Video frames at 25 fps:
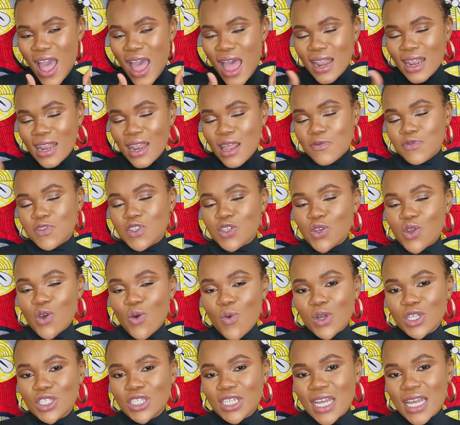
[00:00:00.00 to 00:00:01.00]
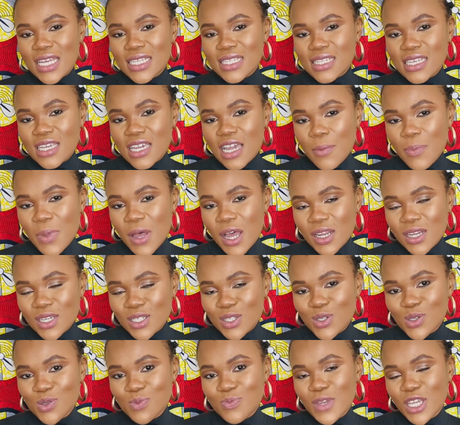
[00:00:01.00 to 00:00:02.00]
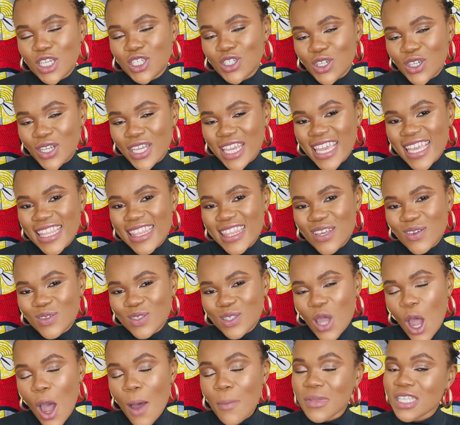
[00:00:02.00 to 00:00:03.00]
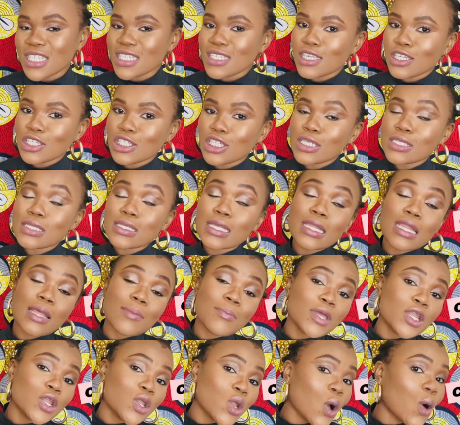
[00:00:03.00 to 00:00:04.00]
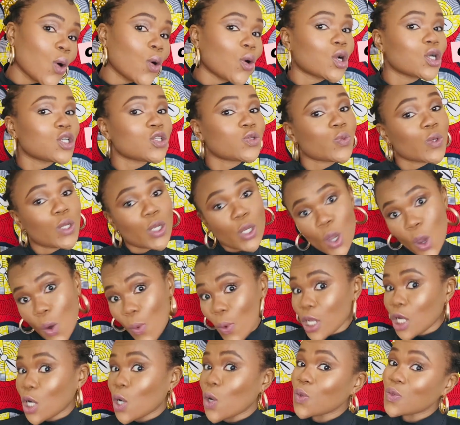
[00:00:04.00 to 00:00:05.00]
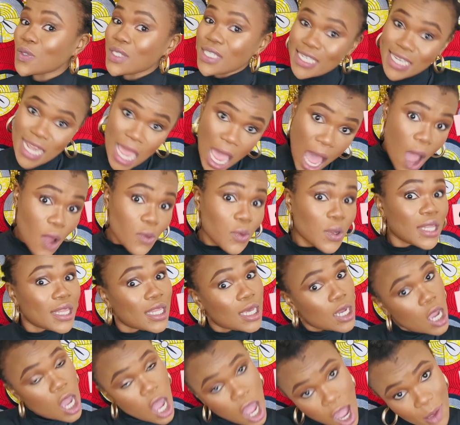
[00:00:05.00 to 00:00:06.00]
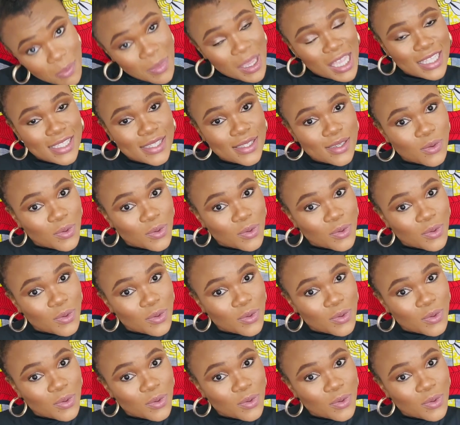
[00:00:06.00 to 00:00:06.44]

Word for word: I'd love to know what you guys think about it, so make sure you hit those comment sections and let me know, because we know it goes down in the comments.